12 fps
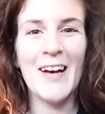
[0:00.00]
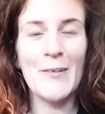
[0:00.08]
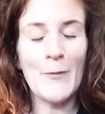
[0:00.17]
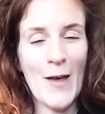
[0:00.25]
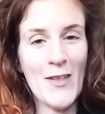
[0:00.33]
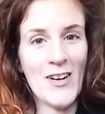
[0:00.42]

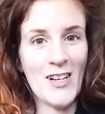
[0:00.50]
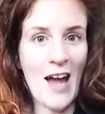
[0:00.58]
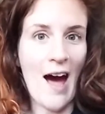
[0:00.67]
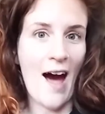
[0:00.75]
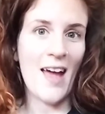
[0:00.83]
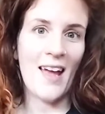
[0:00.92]
whether or
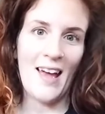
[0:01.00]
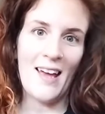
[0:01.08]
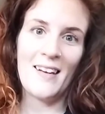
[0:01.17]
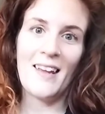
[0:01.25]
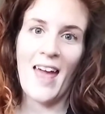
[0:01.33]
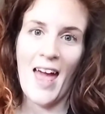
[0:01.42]
not it
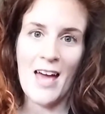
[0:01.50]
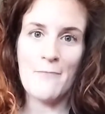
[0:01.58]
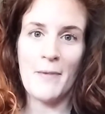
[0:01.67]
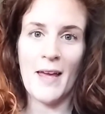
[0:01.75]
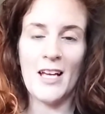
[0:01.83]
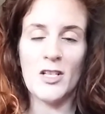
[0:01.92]
can
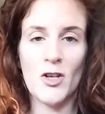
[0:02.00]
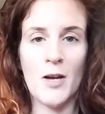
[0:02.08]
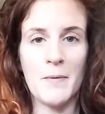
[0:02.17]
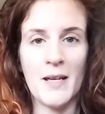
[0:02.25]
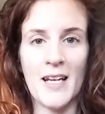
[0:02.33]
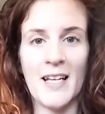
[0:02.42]
be
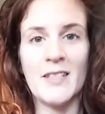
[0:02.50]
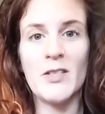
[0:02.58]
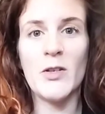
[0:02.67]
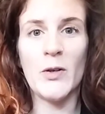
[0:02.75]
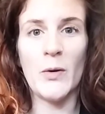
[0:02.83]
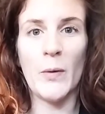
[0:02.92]
attributed
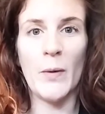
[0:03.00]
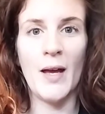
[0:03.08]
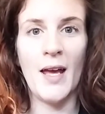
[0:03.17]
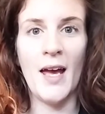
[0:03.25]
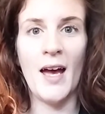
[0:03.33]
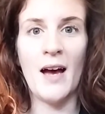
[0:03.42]
to
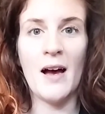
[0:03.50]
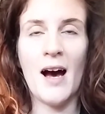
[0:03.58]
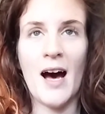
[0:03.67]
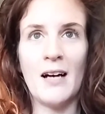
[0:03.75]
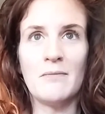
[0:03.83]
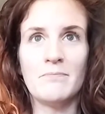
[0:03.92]

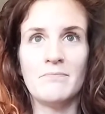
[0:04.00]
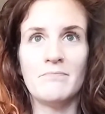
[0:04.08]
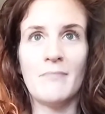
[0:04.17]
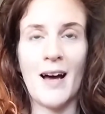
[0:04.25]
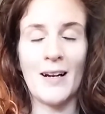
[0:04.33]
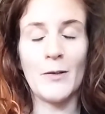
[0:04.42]

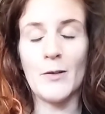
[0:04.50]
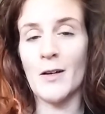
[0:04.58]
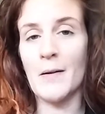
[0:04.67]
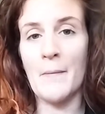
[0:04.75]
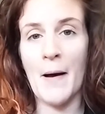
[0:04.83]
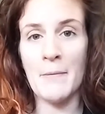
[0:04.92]
monoclonal
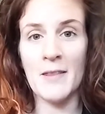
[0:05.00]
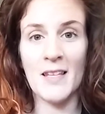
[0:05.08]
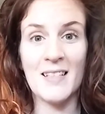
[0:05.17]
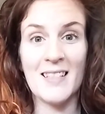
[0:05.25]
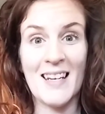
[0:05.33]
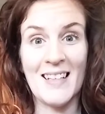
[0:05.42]

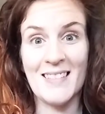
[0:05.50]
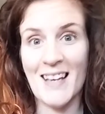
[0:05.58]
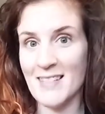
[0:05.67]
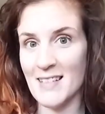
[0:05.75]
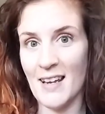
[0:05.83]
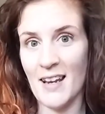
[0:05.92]
gammopathies, and it
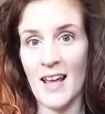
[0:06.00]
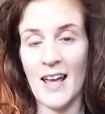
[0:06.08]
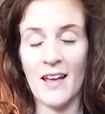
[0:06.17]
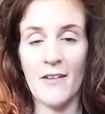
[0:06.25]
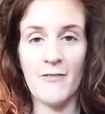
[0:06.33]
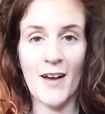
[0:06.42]
doesn't.
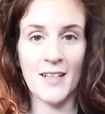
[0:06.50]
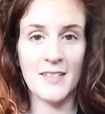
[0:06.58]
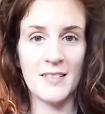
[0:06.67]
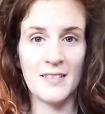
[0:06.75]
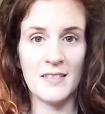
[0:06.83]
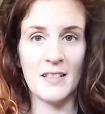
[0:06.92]
It
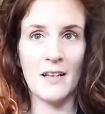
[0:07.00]
affects